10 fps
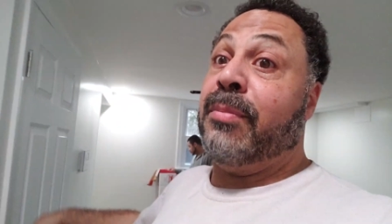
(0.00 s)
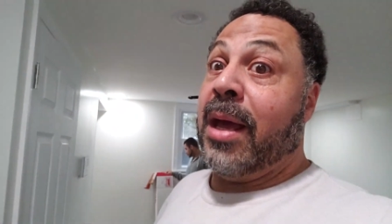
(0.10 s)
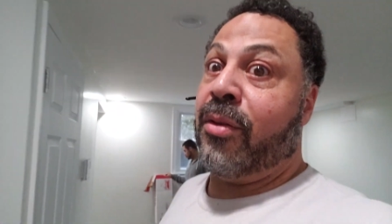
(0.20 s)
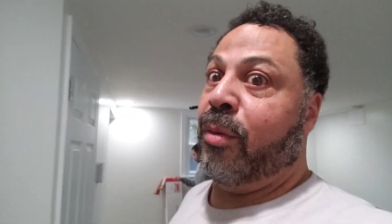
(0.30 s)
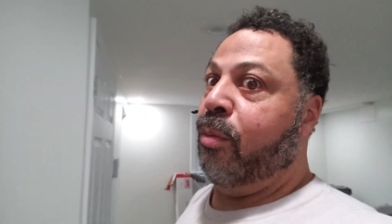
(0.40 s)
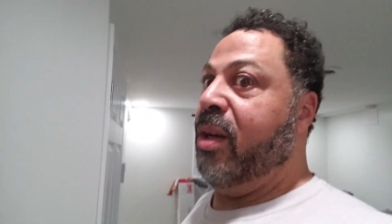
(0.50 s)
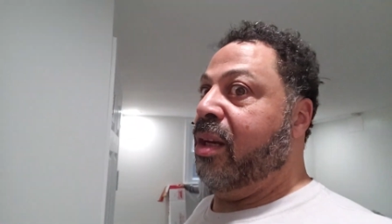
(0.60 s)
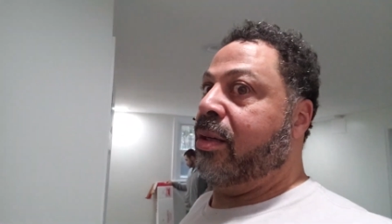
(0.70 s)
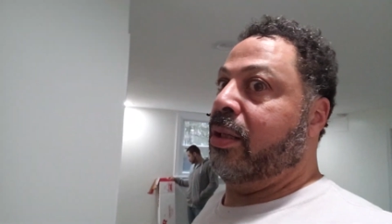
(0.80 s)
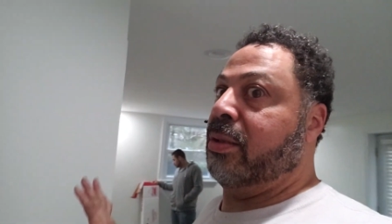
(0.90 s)
bathroom. We
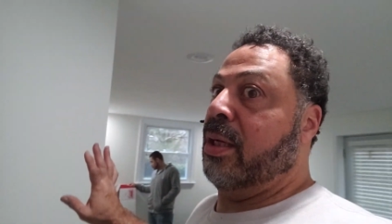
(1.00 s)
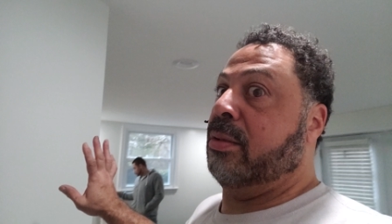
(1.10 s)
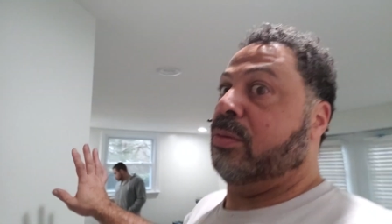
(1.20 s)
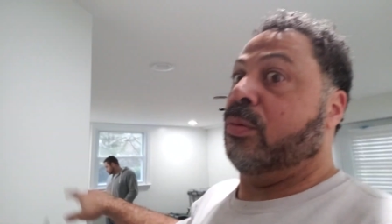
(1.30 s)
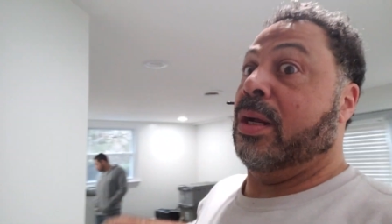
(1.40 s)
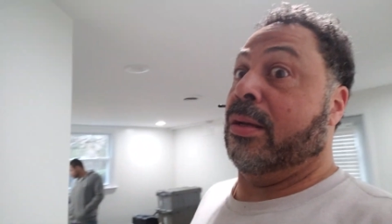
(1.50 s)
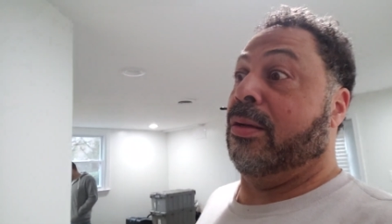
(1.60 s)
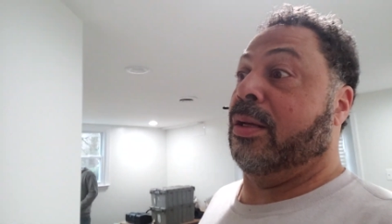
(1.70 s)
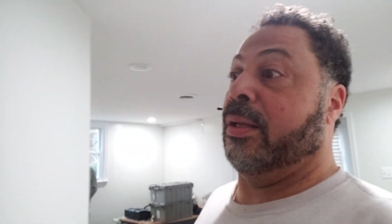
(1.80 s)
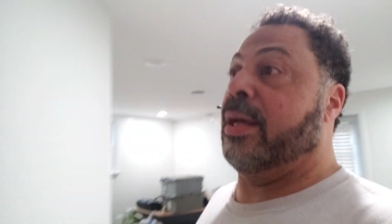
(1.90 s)
didn't touch that, so we're not going to
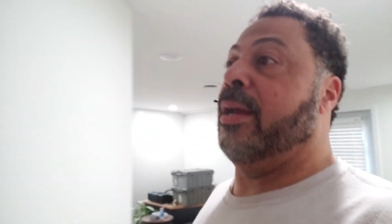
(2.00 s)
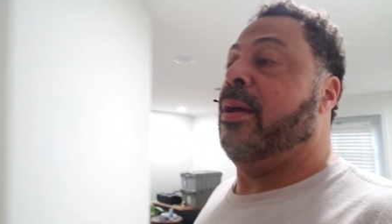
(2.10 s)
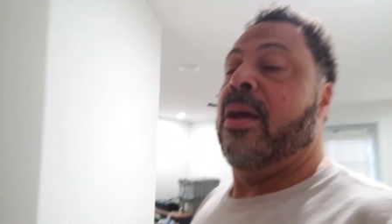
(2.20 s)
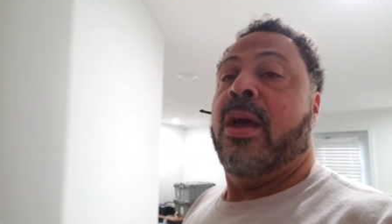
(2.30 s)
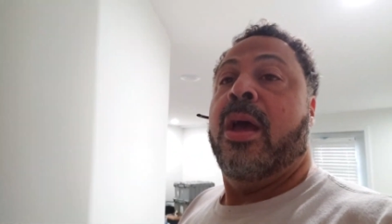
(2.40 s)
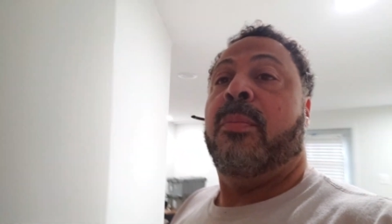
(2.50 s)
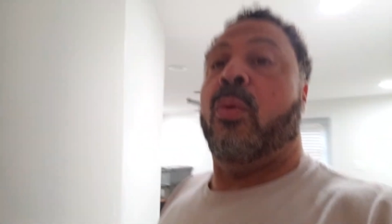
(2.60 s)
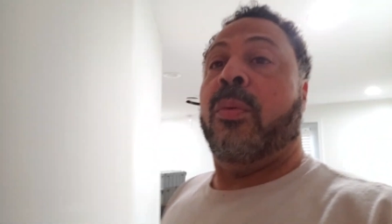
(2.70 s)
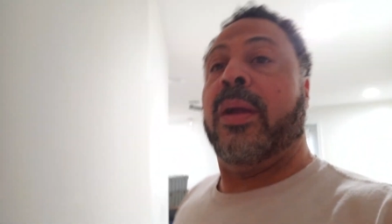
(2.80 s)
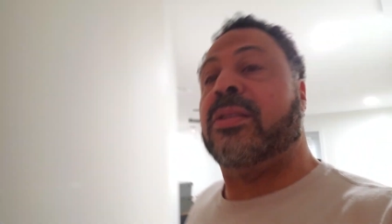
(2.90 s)
look at that. But
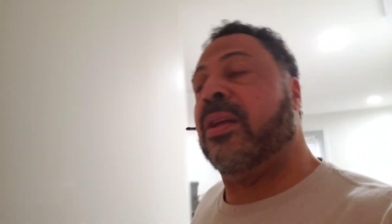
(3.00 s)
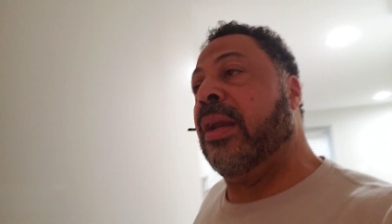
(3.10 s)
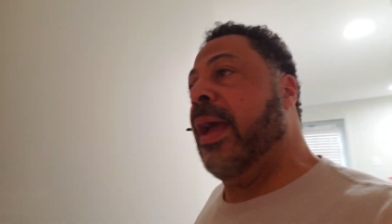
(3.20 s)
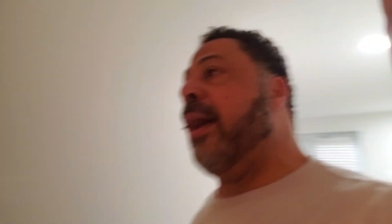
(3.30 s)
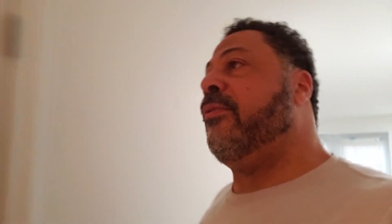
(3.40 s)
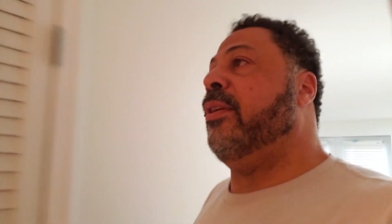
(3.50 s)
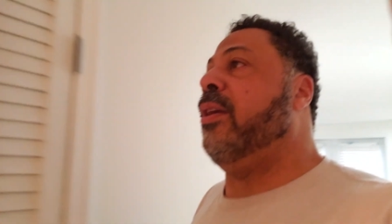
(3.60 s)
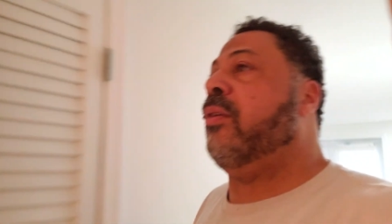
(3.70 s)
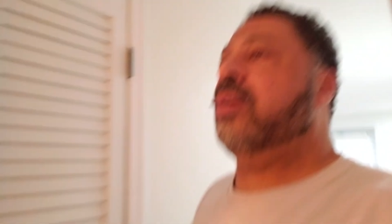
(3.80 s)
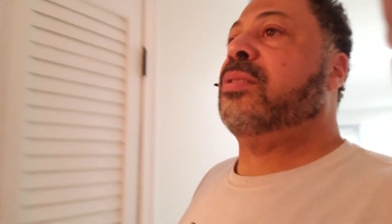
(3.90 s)
what we're actually going to have in
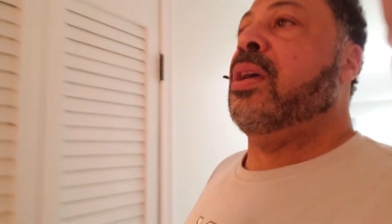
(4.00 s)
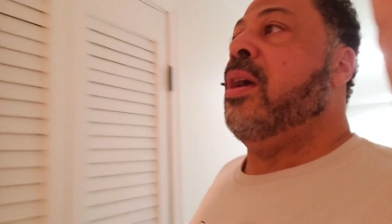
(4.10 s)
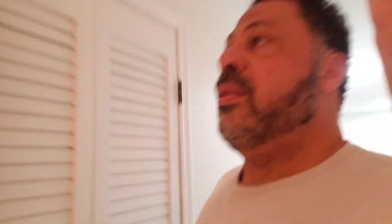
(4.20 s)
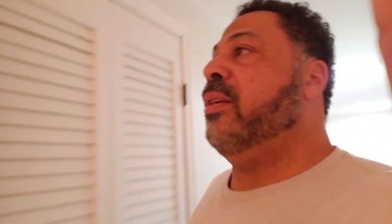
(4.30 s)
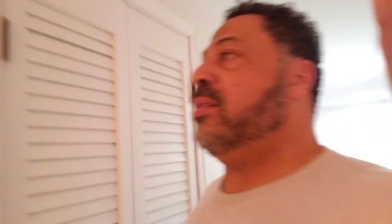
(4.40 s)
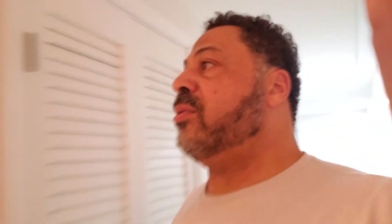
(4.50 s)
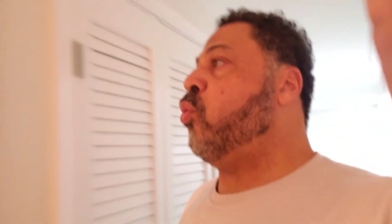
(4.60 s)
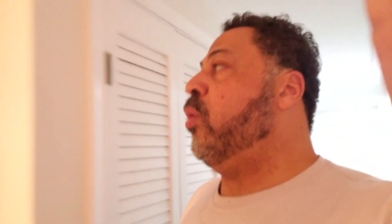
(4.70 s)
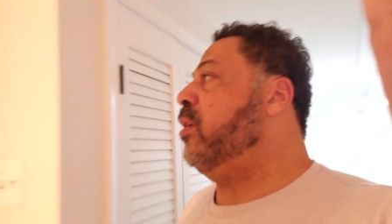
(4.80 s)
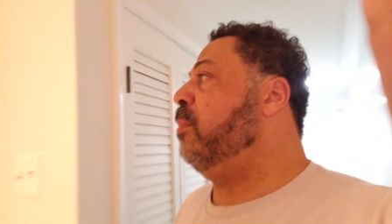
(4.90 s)
here is, this is
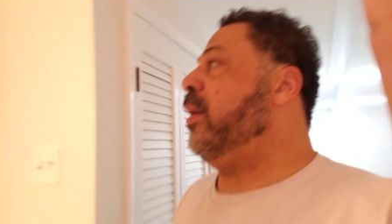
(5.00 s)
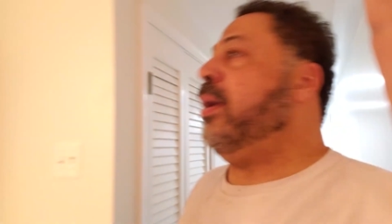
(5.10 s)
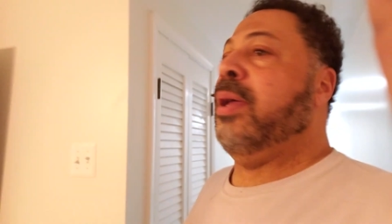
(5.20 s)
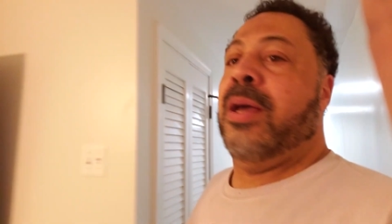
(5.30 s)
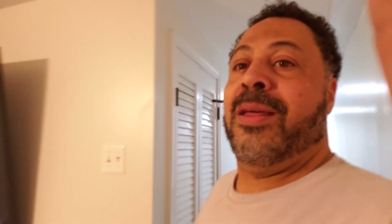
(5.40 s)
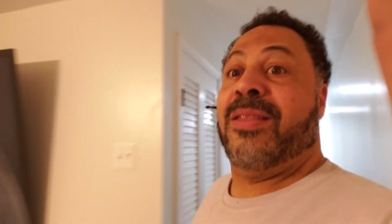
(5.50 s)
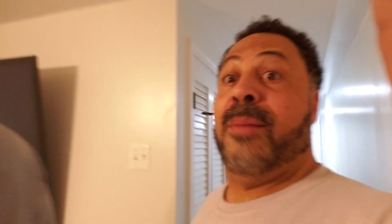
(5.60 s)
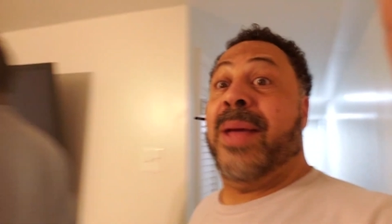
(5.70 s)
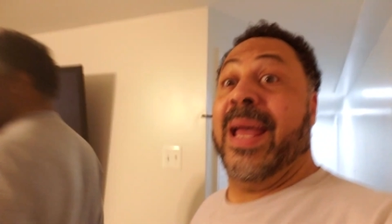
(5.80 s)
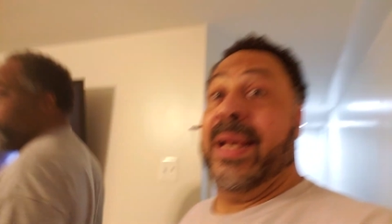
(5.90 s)
going to be
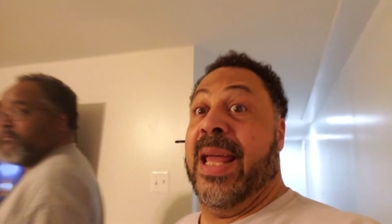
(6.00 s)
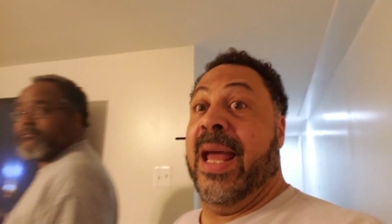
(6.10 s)
the man